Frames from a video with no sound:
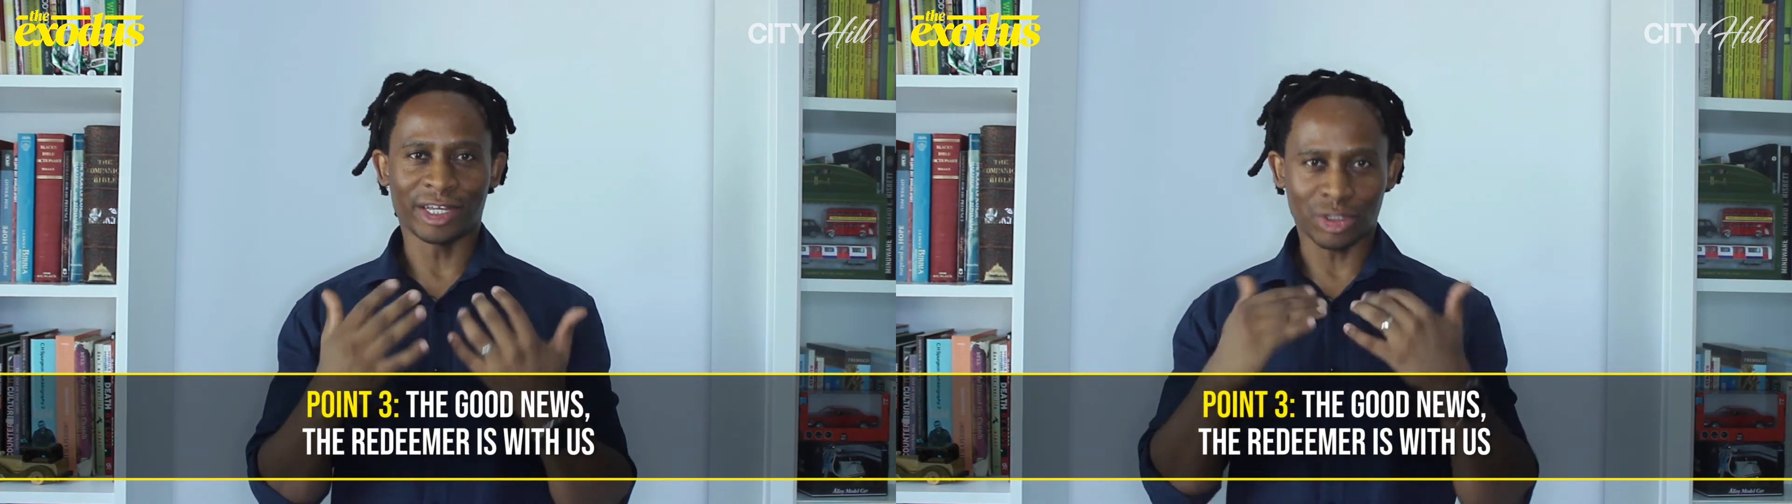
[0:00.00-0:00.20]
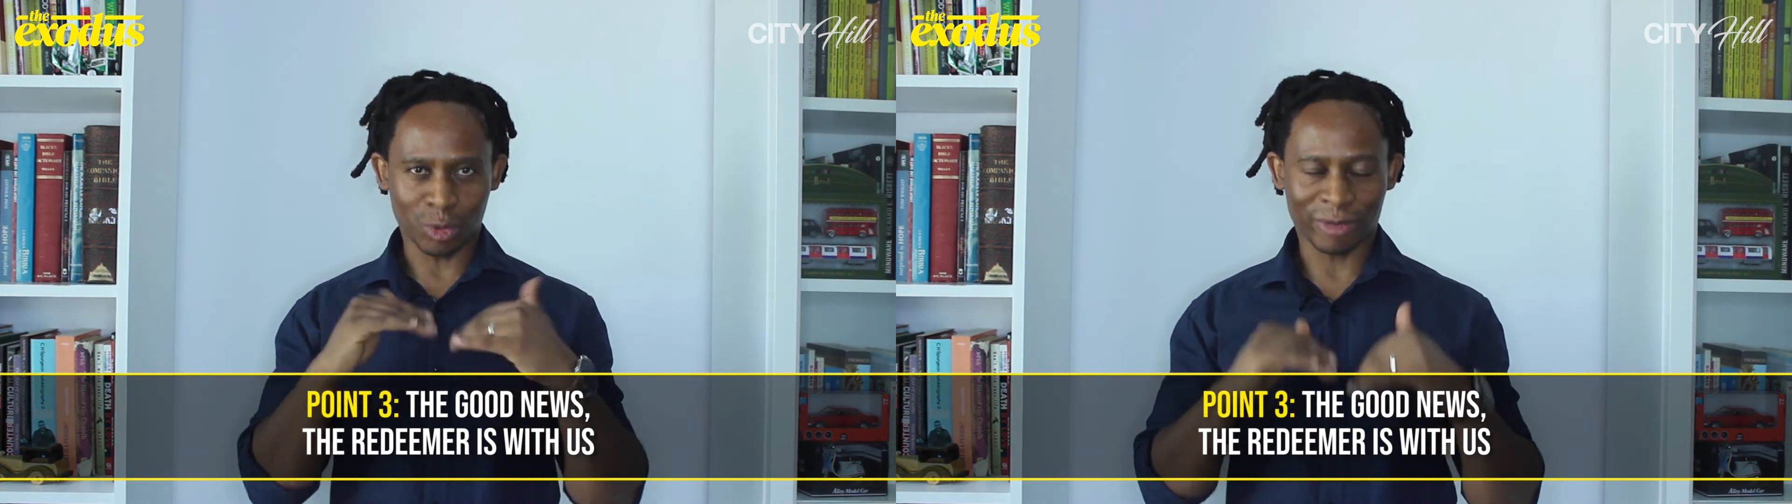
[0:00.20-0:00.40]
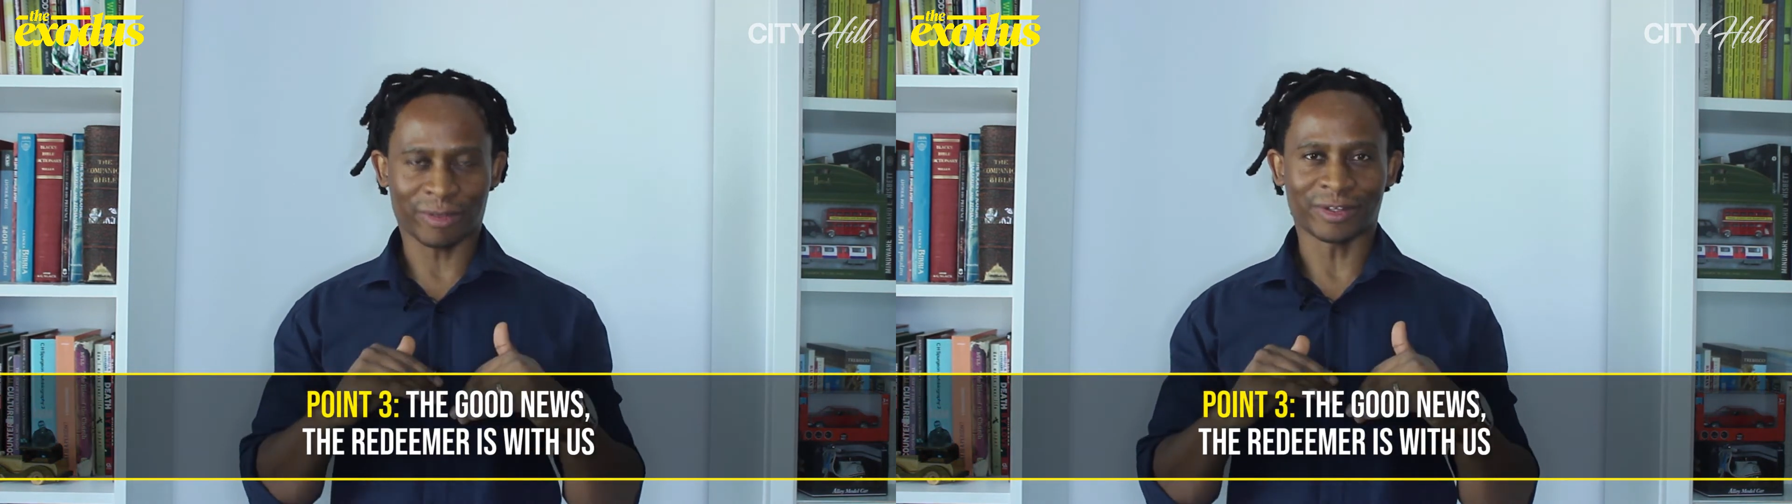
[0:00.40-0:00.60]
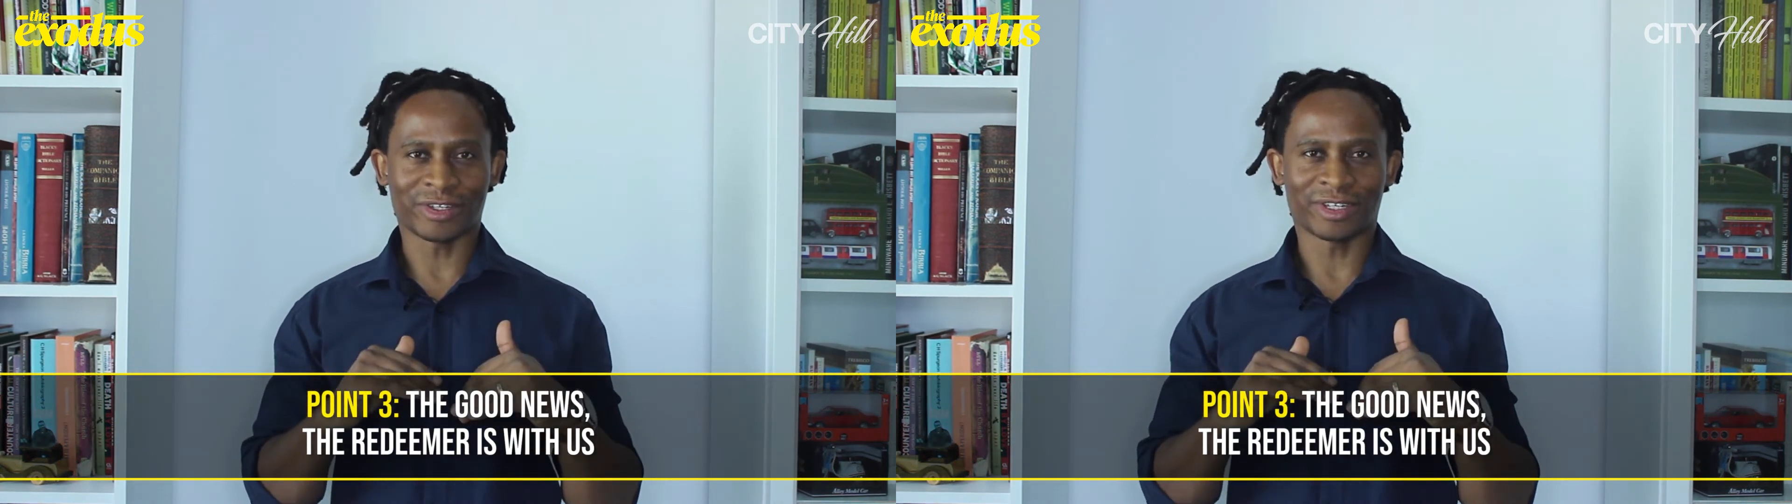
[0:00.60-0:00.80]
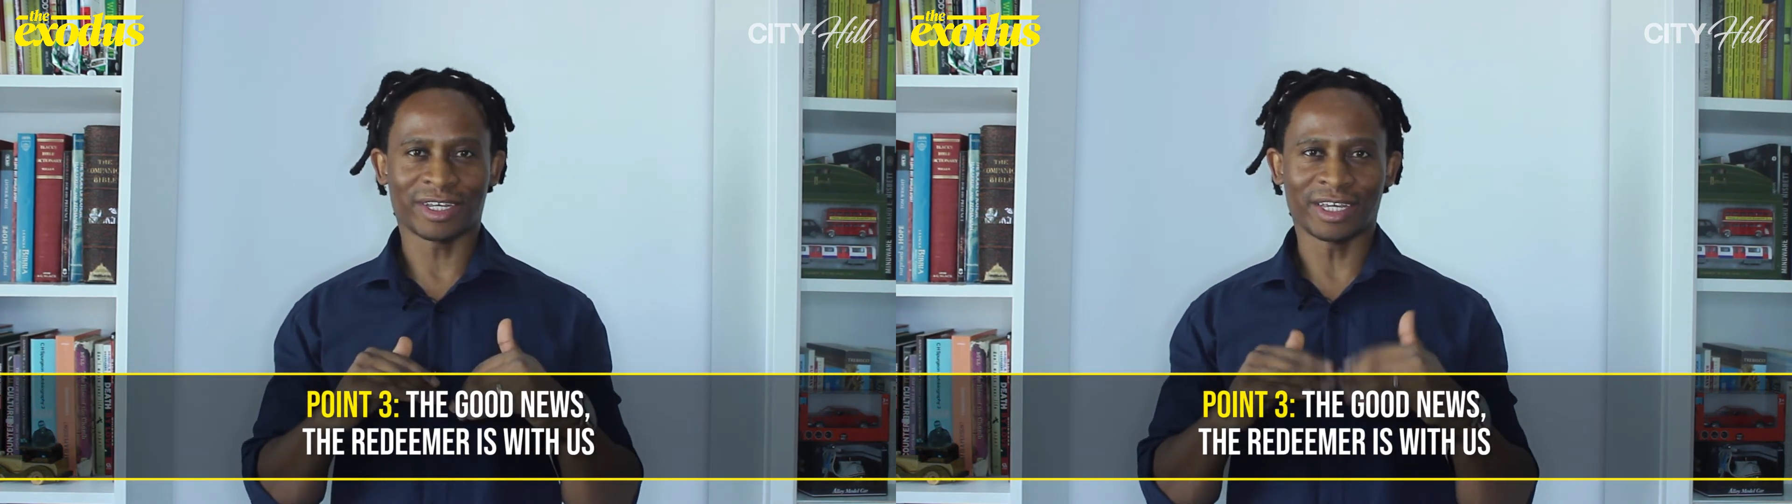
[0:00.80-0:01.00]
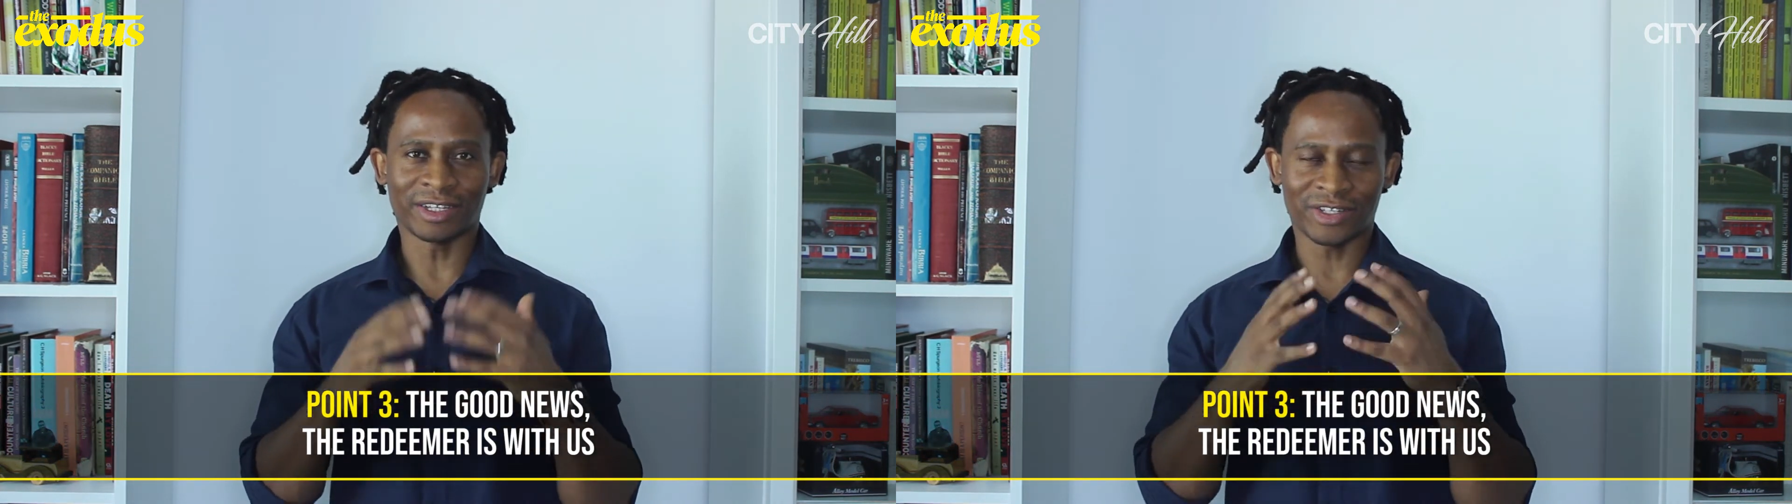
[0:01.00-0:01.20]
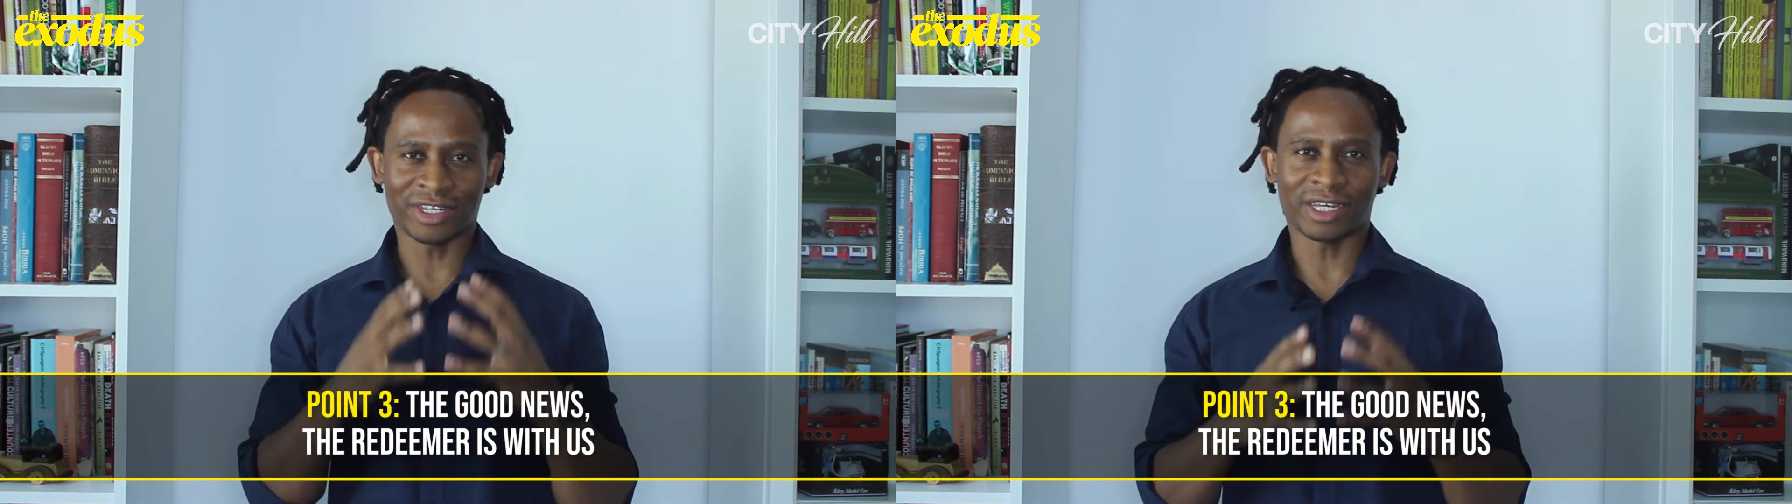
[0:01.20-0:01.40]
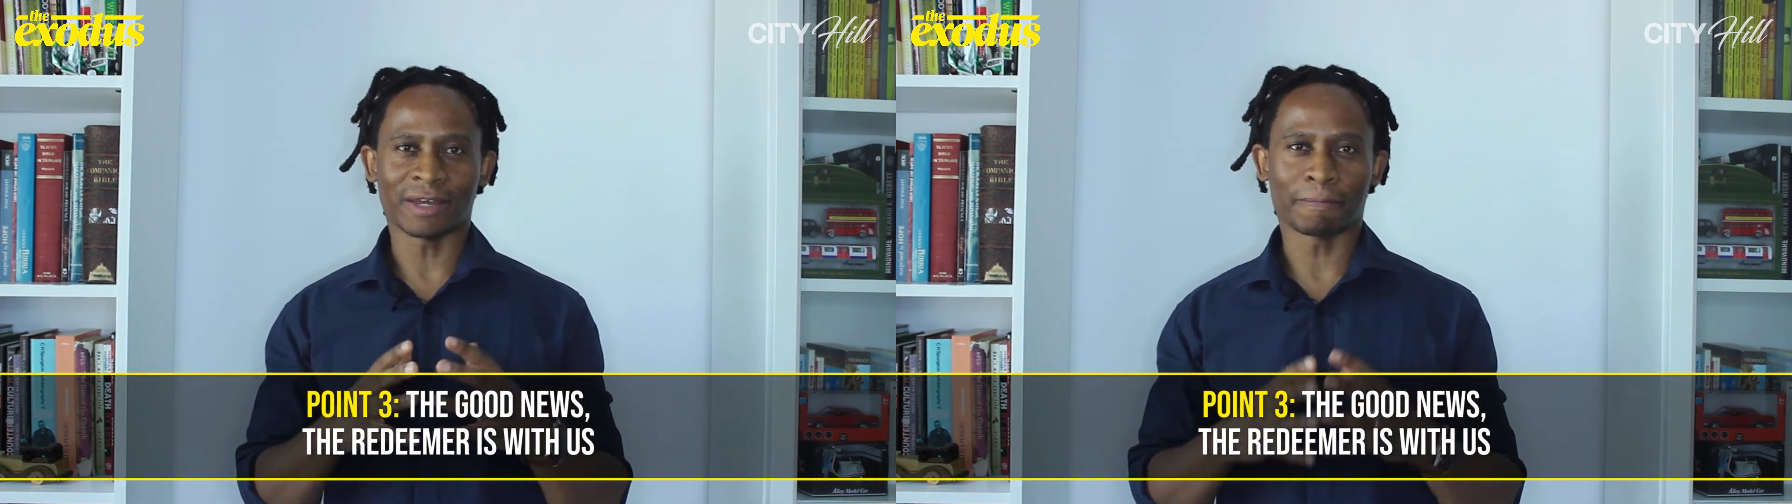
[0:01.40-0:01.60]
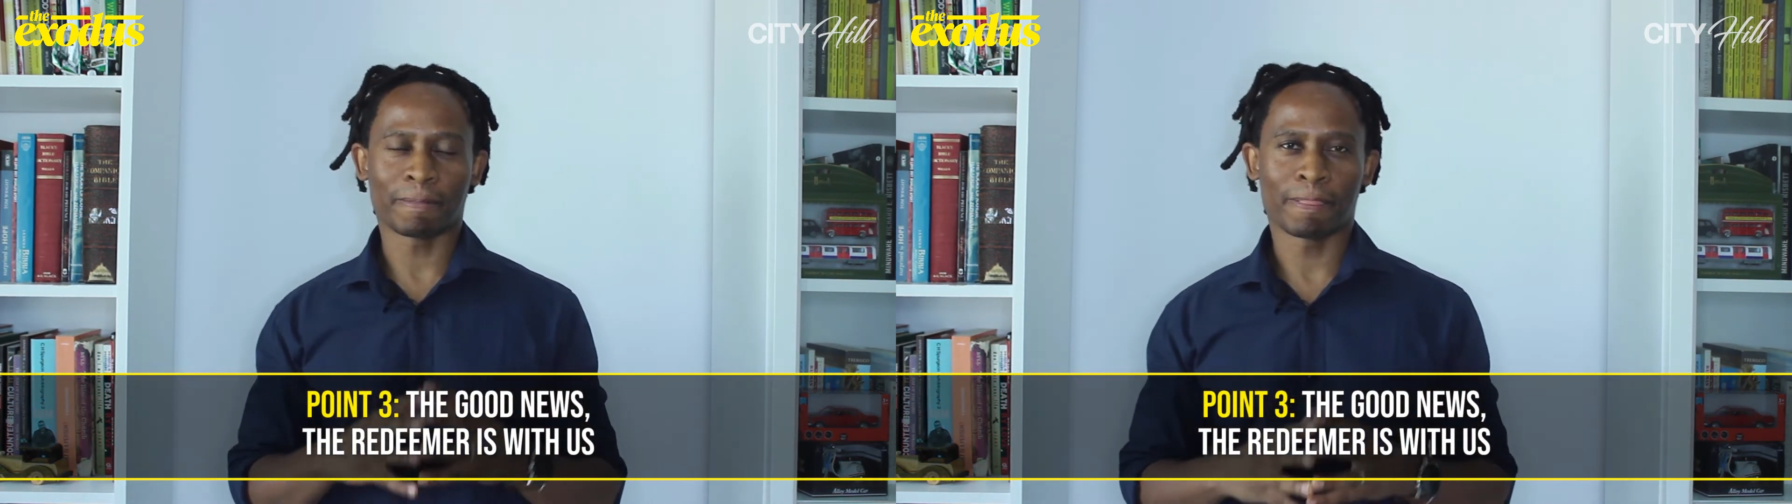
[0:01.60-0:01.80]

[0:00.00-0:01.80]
is with us. He is here.